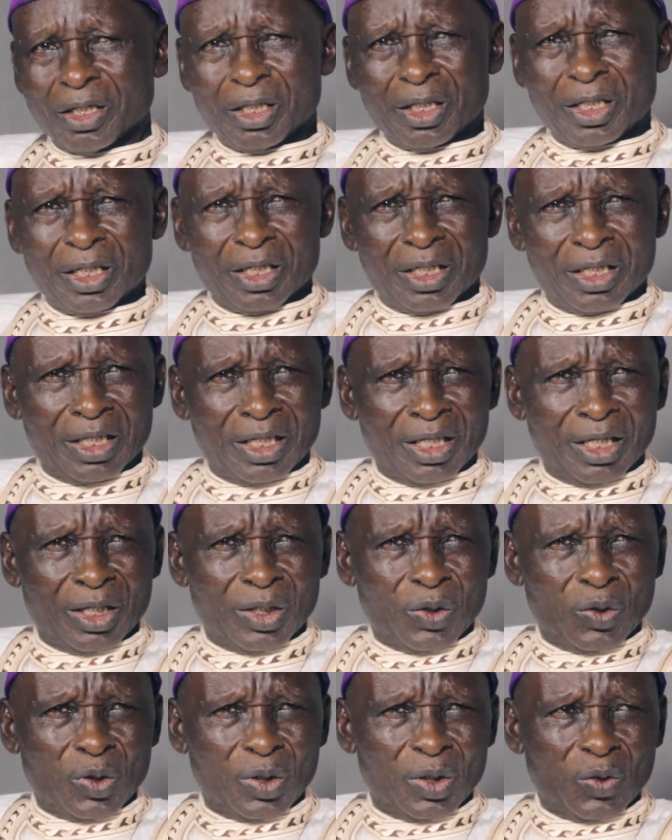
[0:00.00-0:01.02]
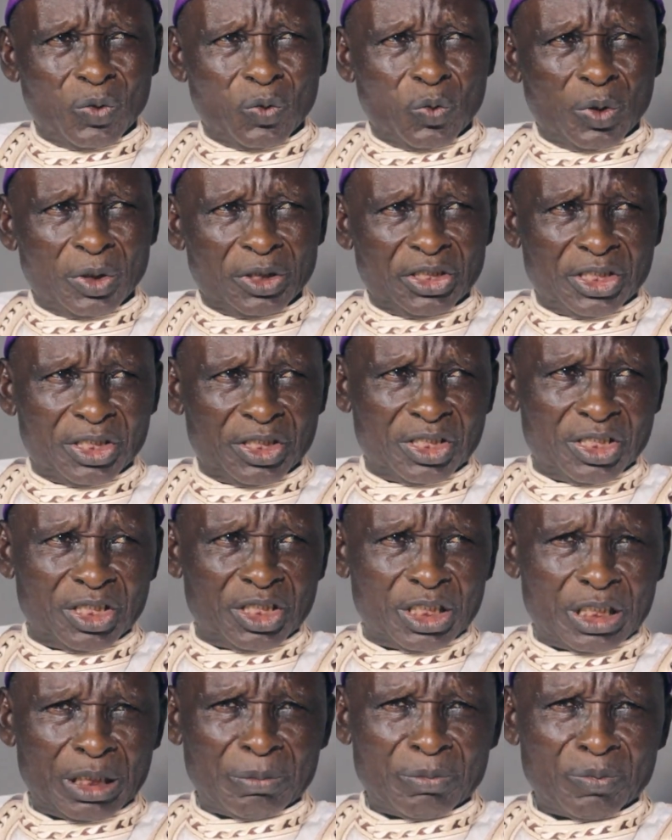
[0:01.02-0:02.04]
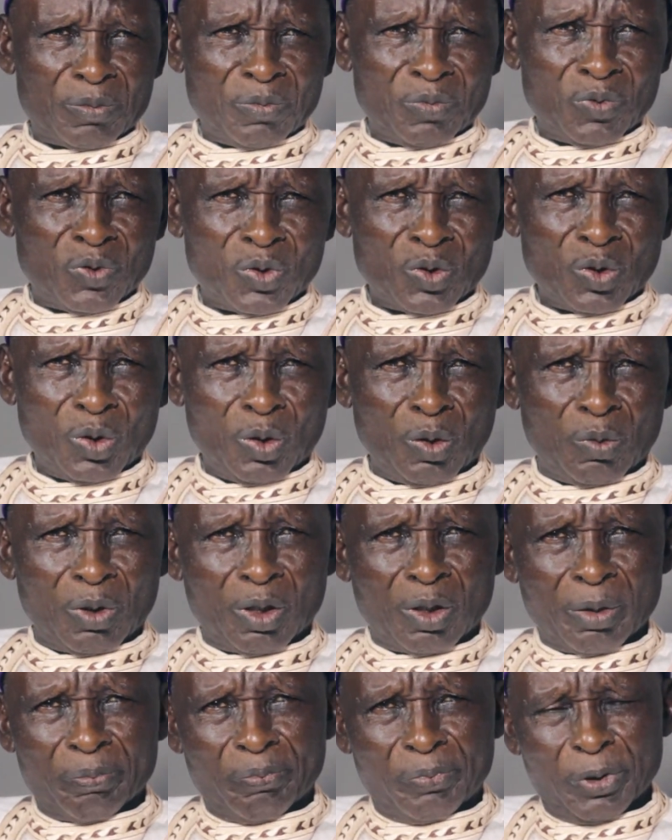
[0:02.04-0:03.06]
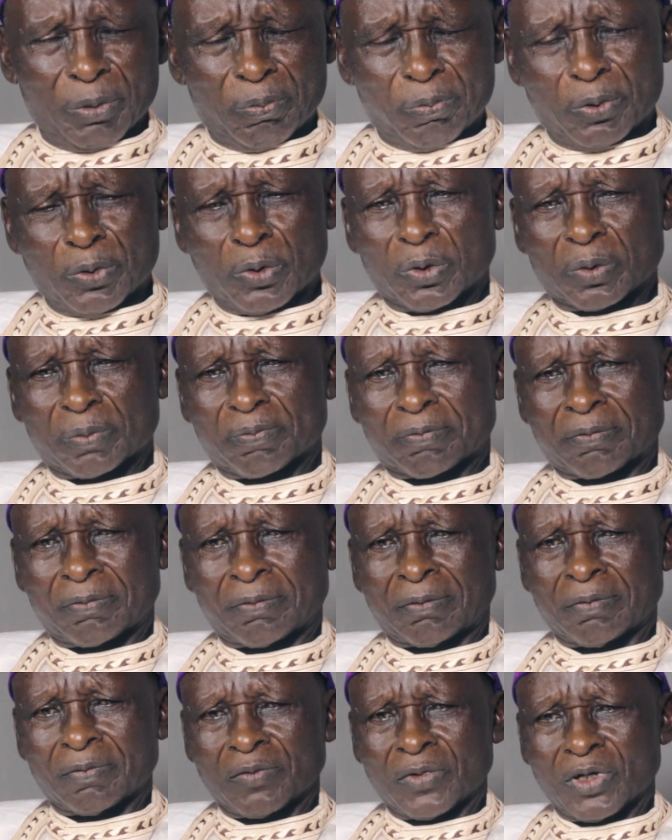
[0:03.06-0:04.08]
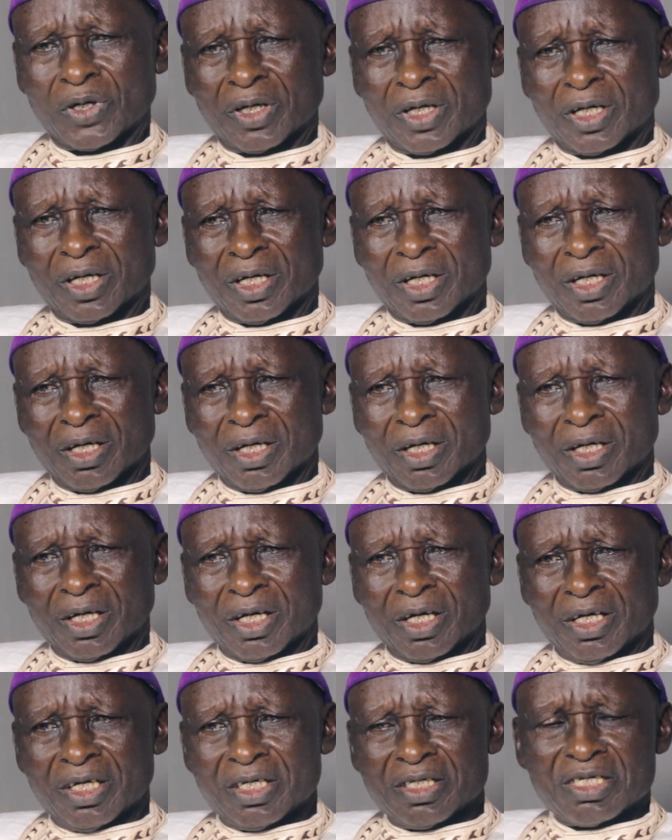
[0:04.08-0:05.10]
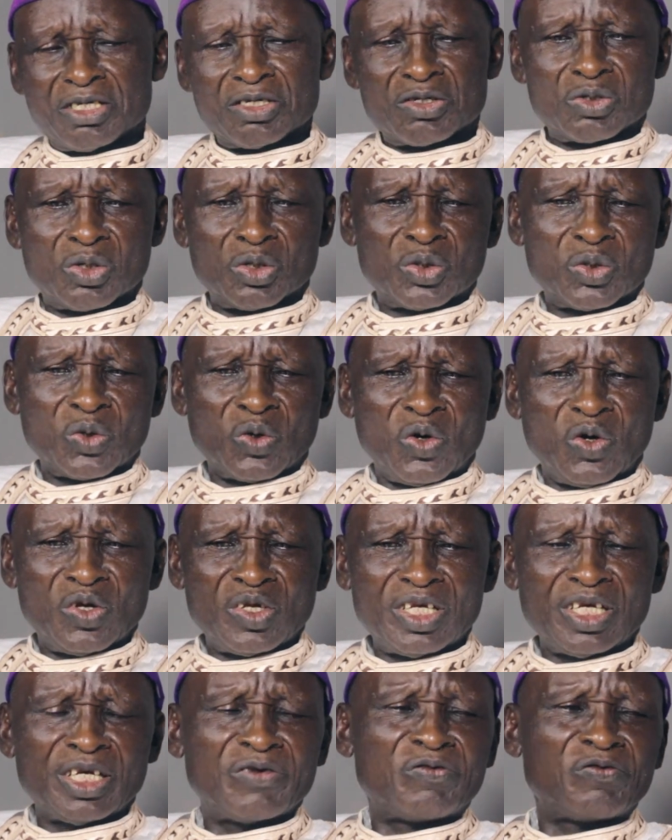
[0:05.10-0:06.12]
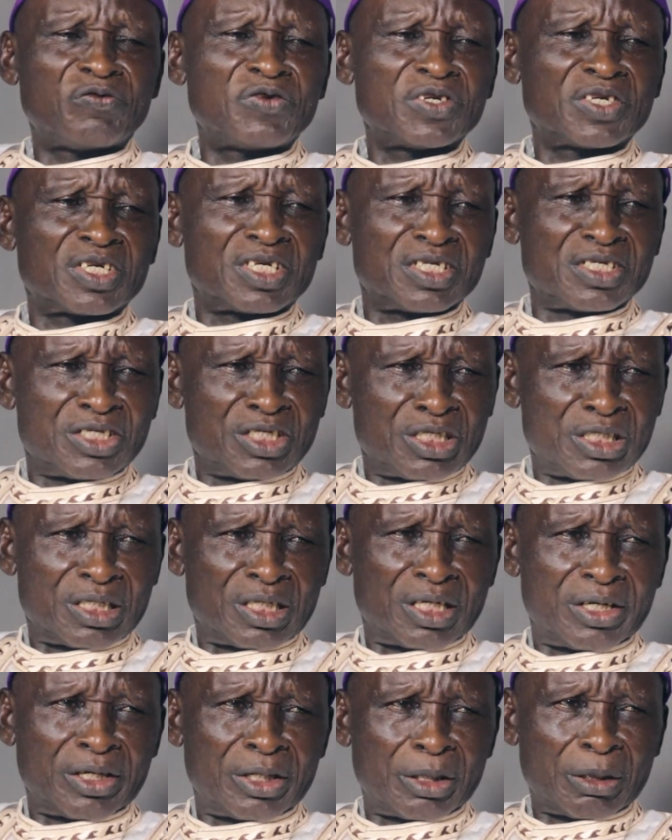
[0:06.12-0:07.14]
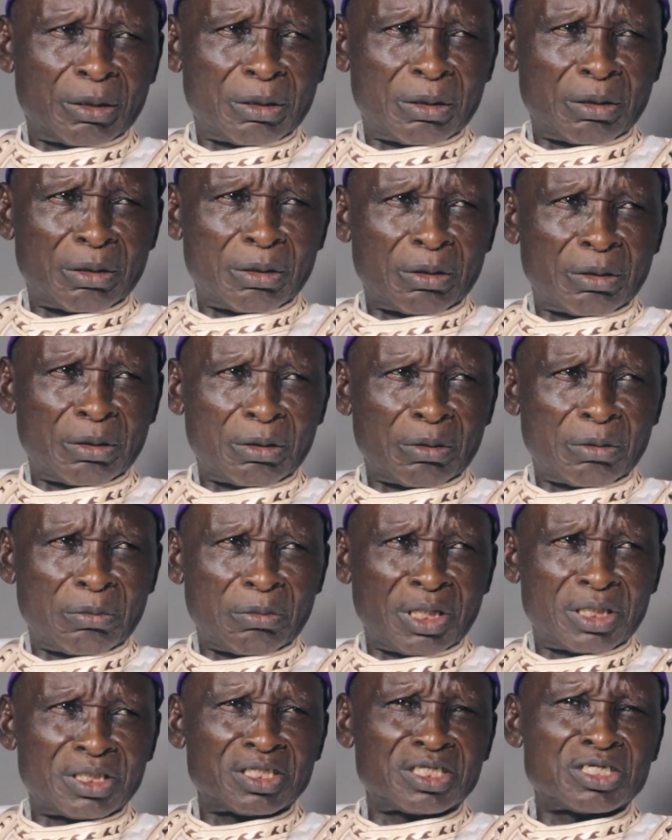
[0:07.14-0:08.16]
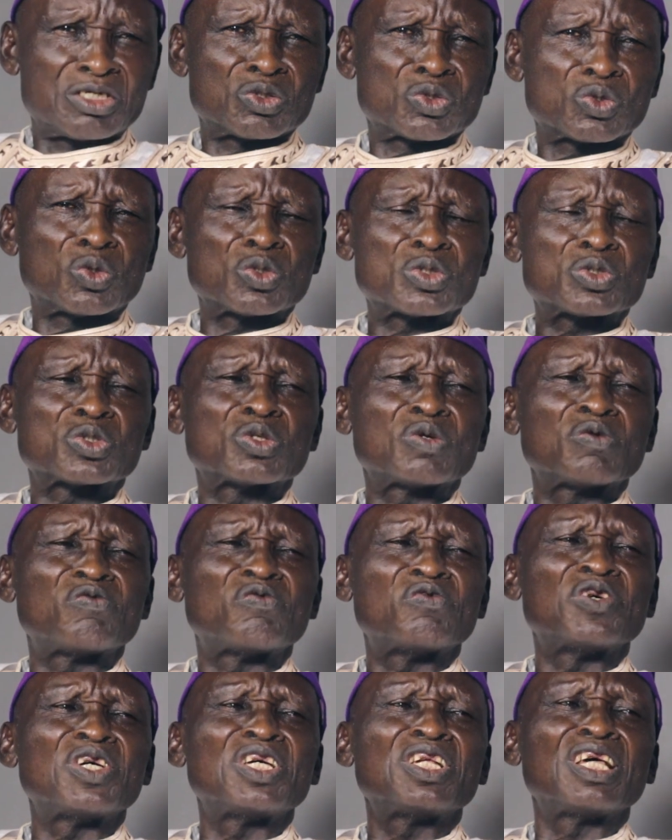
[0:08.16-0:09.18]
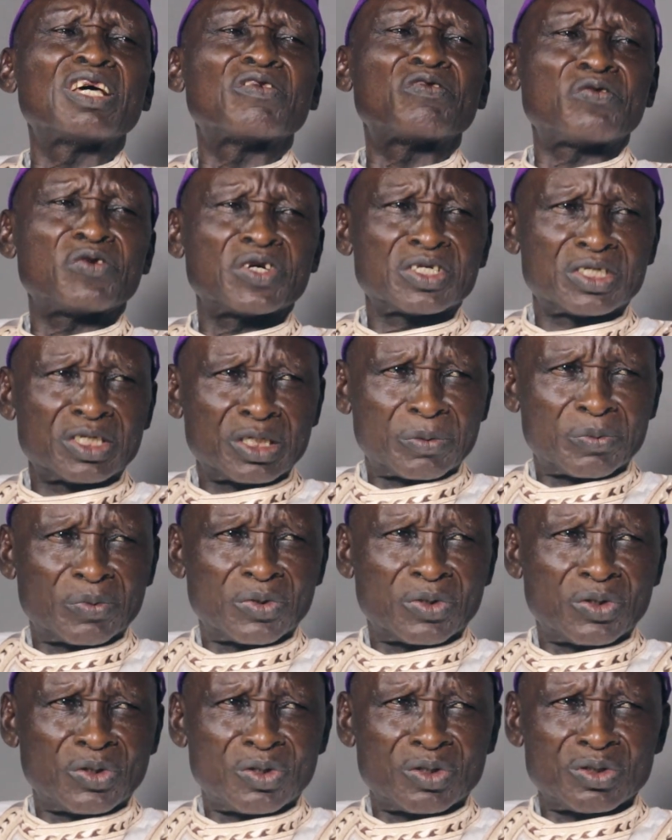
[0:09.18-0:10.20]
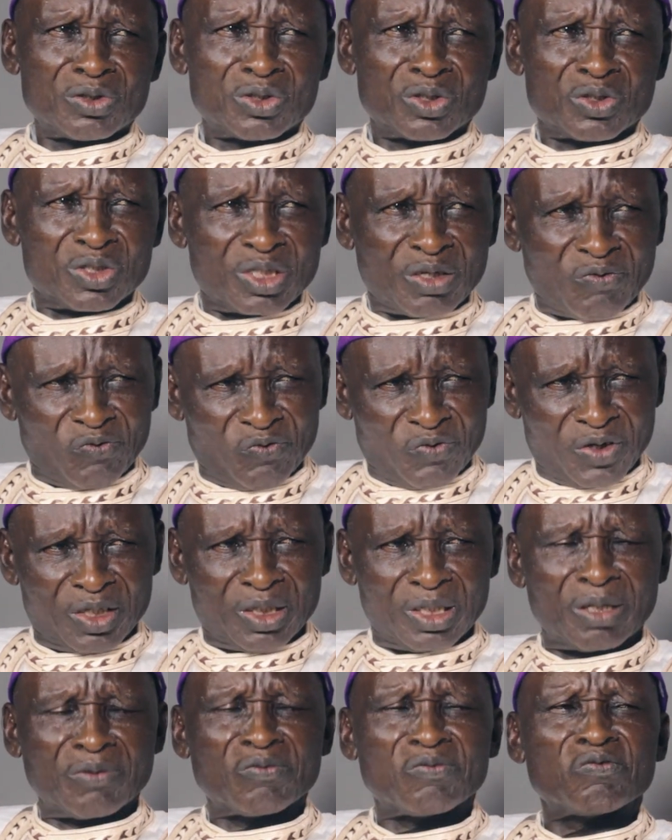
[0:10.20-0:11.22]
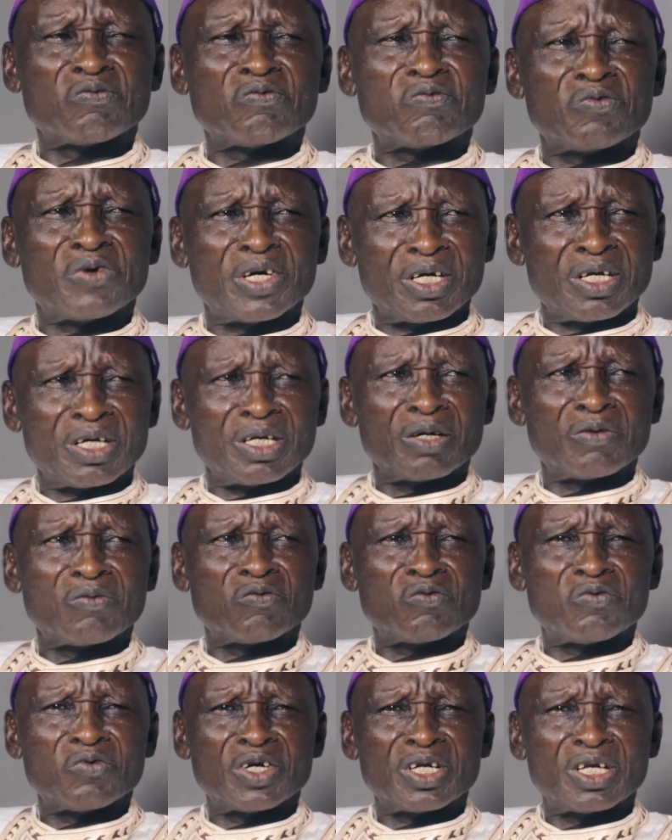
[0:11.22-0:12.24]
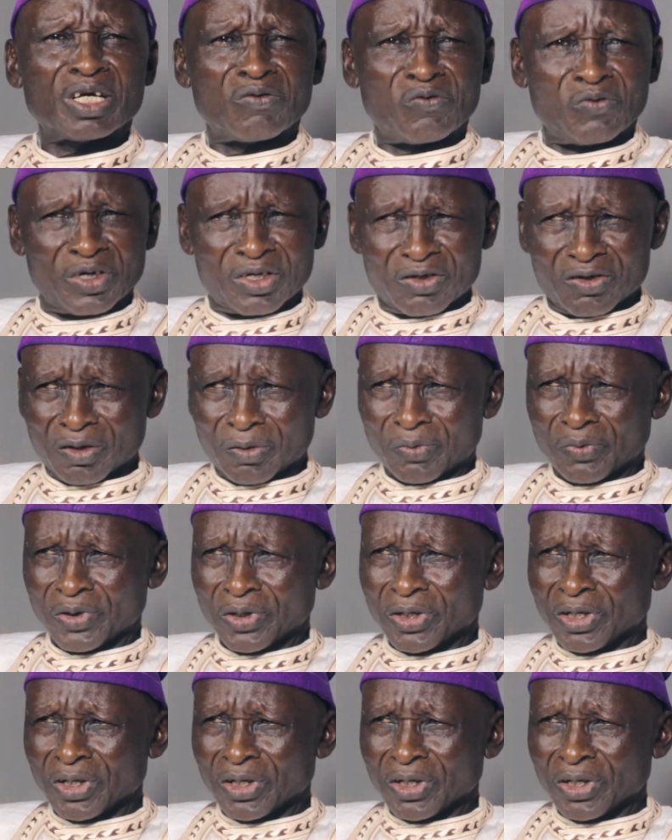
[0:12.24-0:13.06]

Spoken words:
The worship system of our people, it is not only efficacy, but it is also very effective. Not just effective, very, very effective.